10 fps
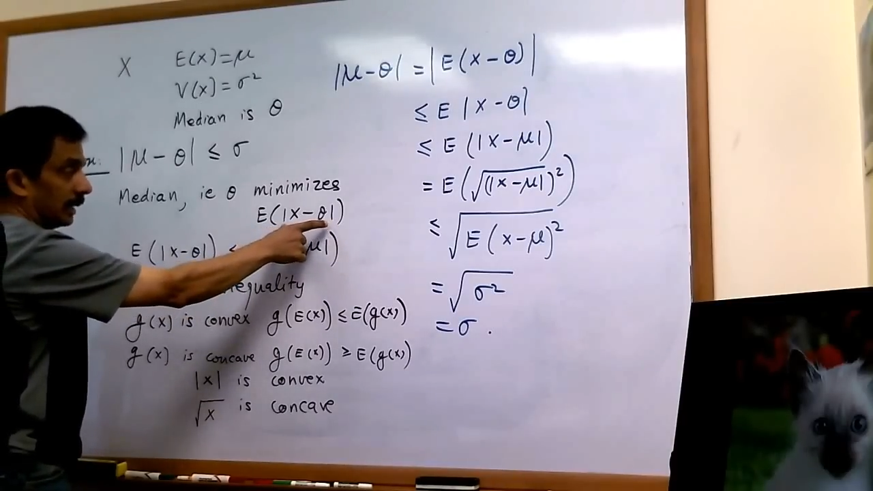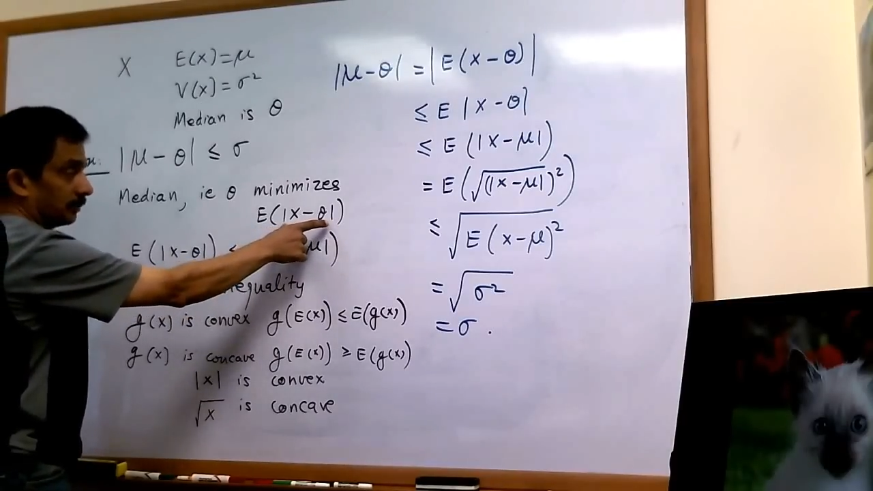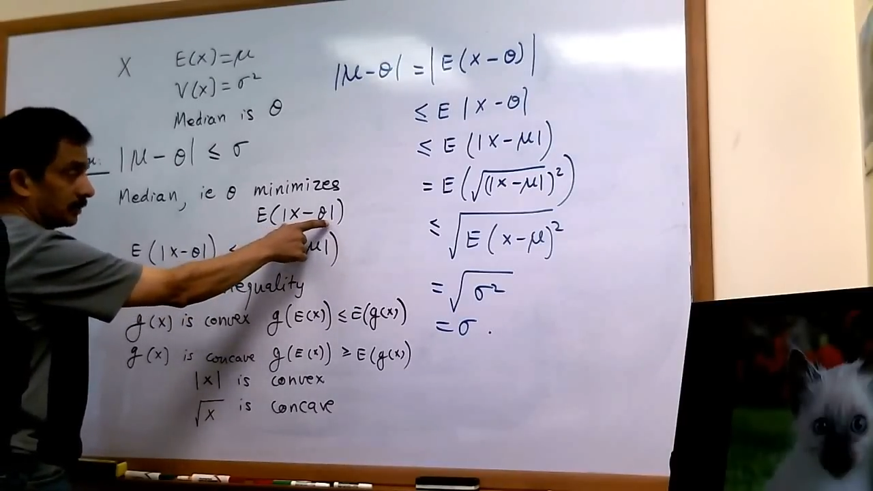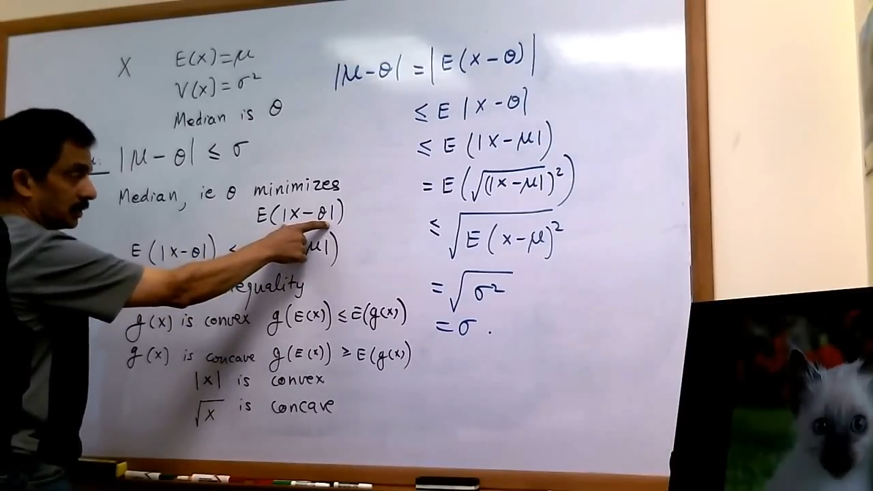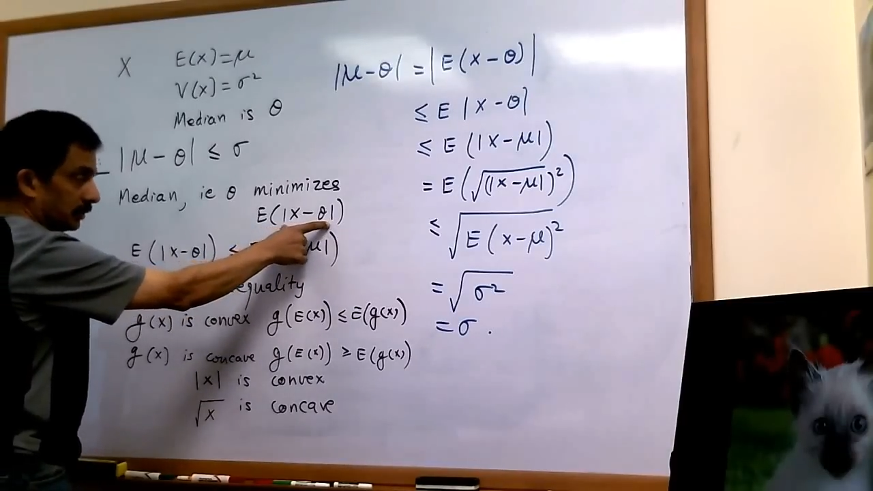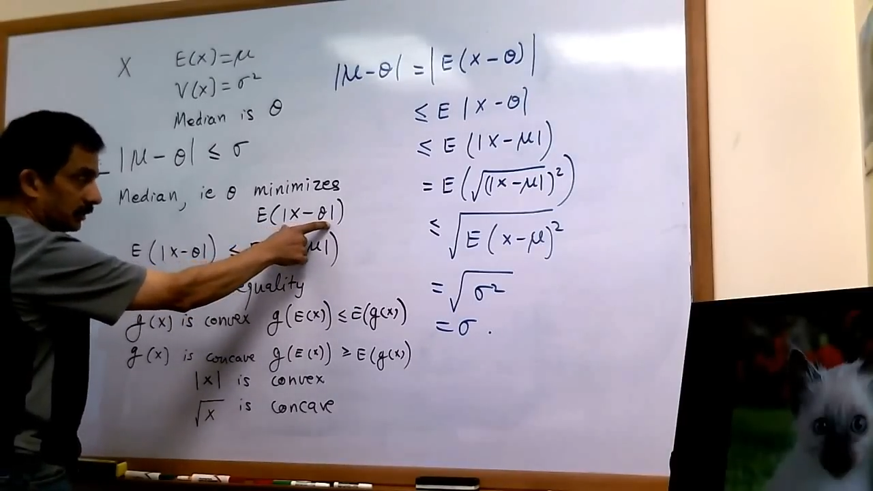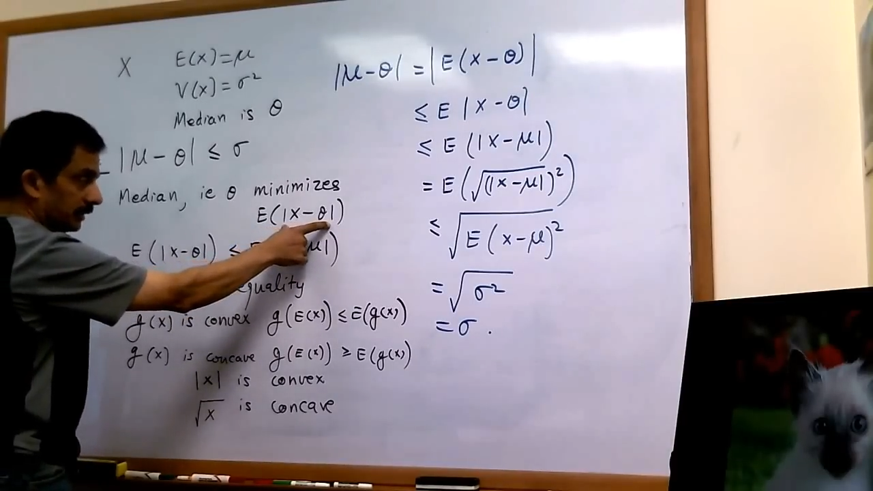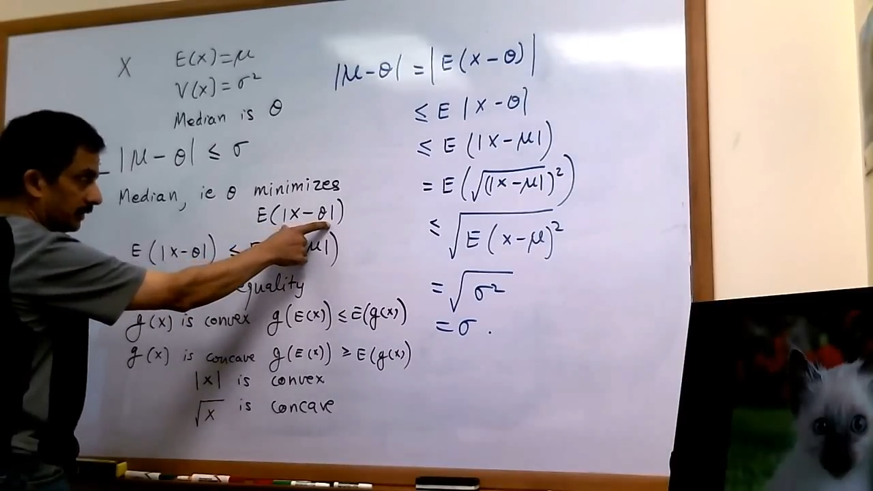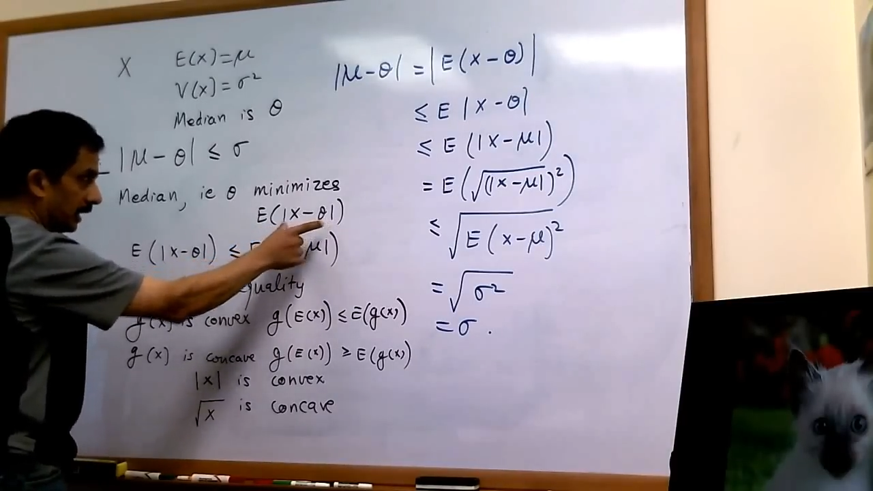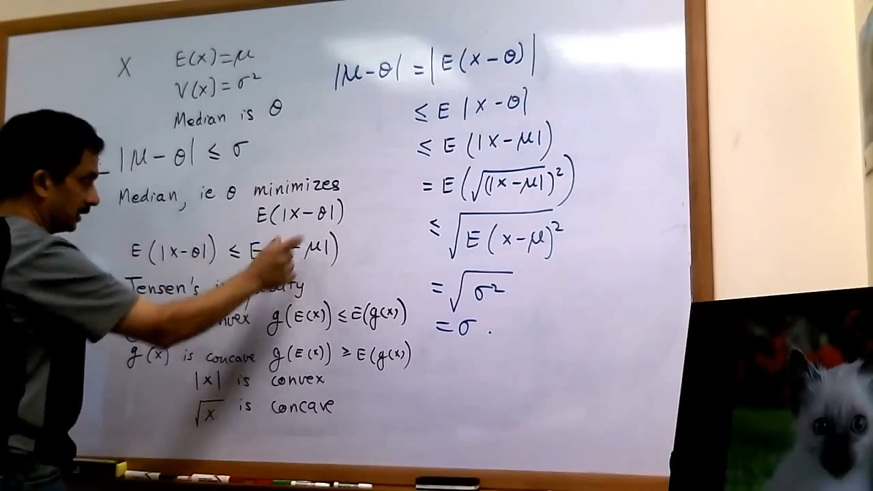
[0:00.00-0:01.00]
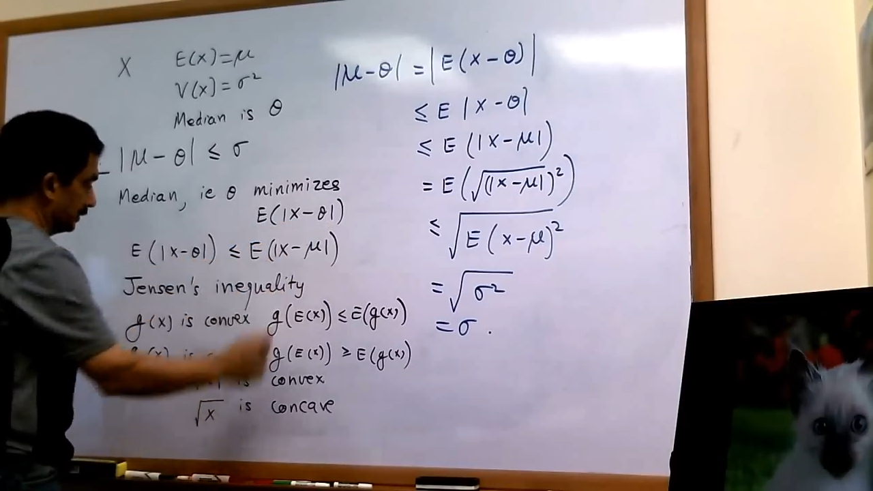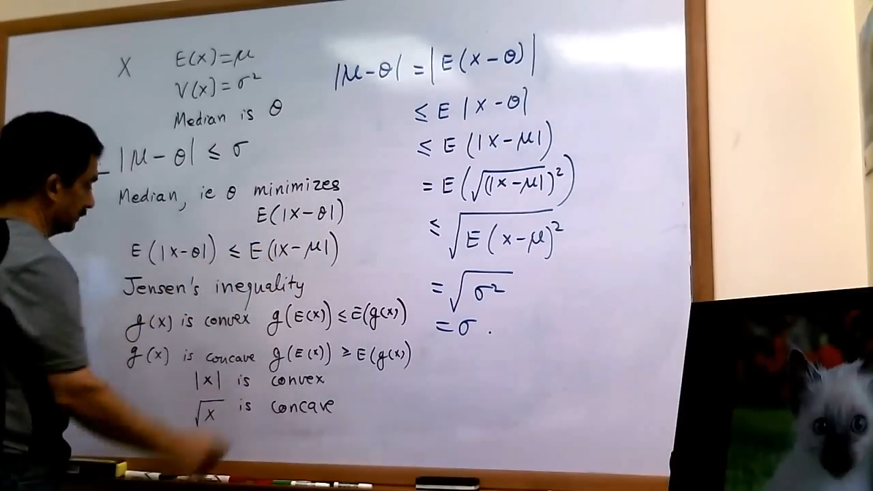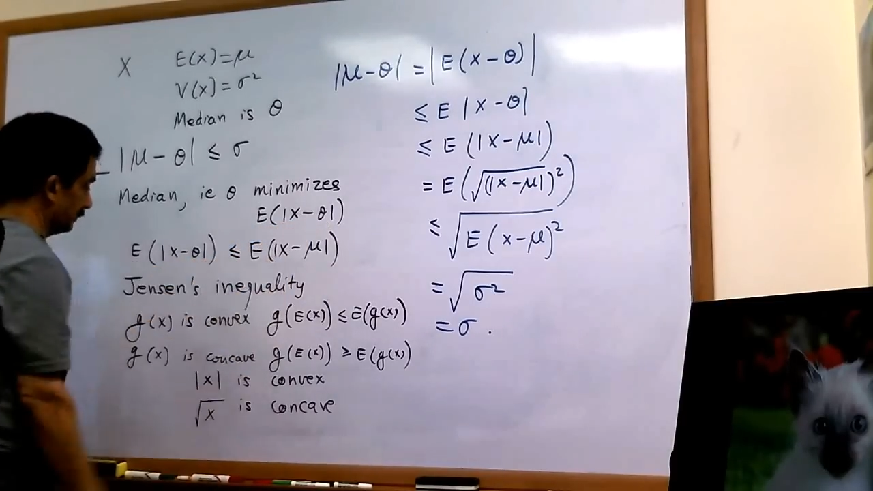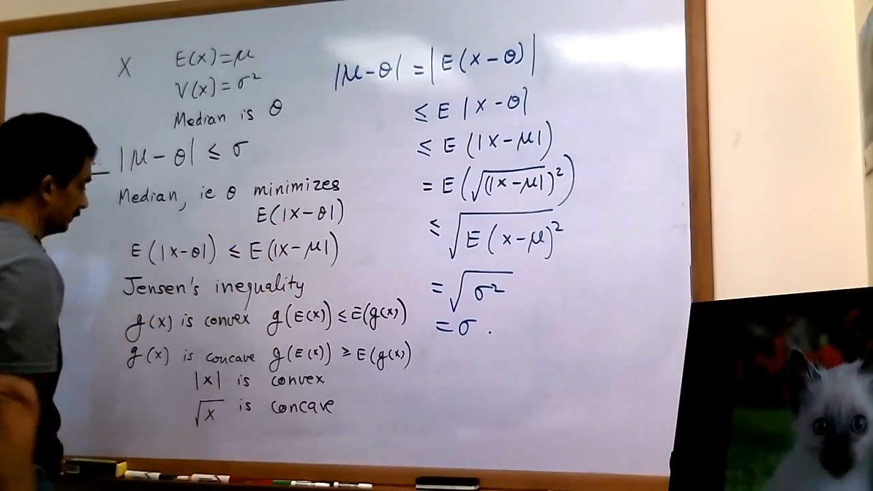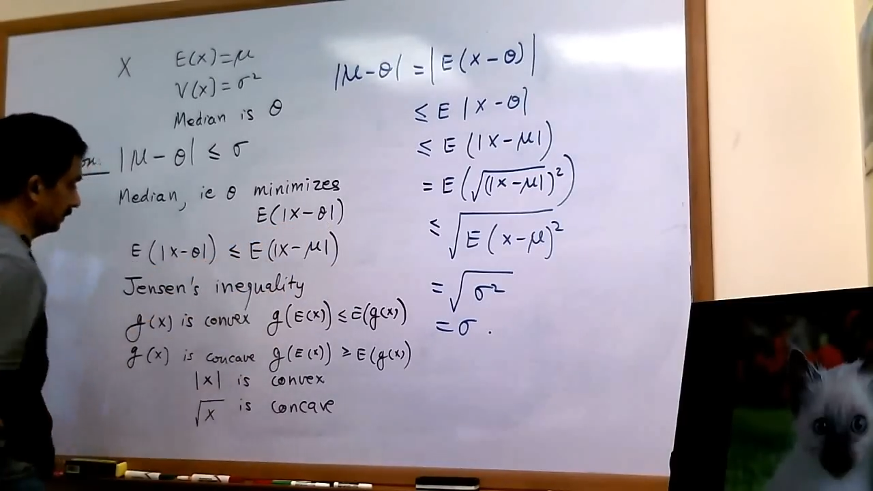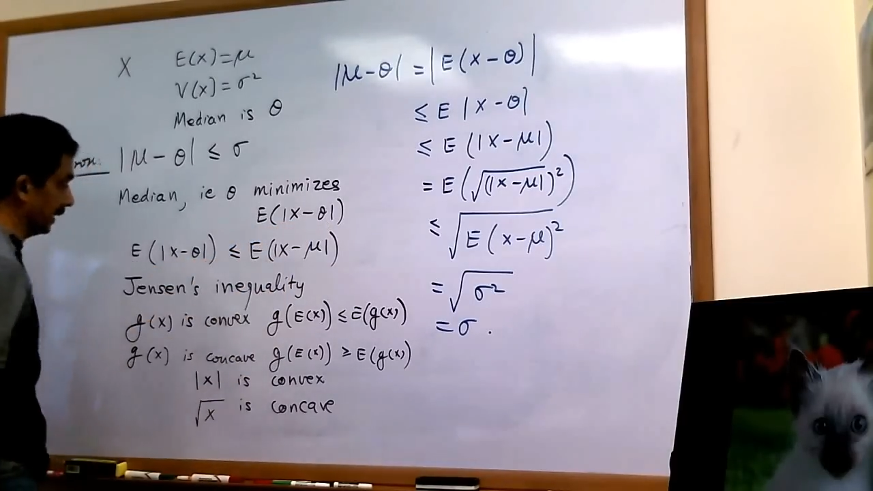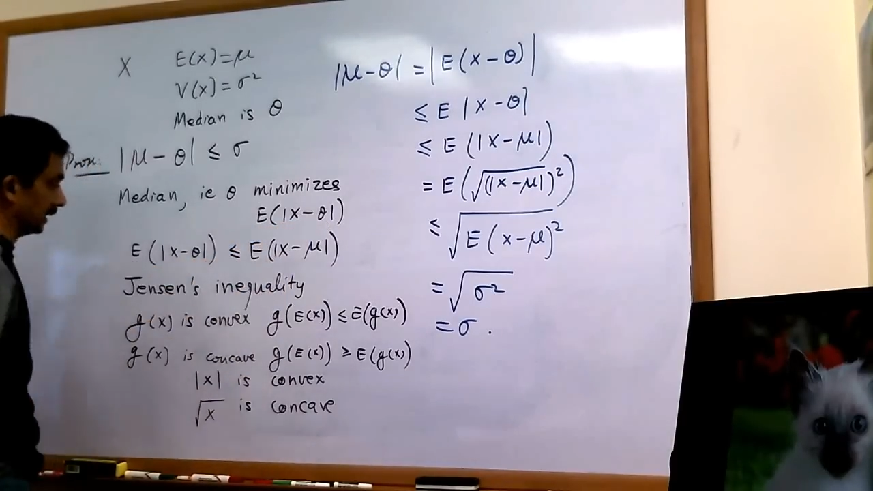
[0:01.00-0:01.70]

absolute deviation from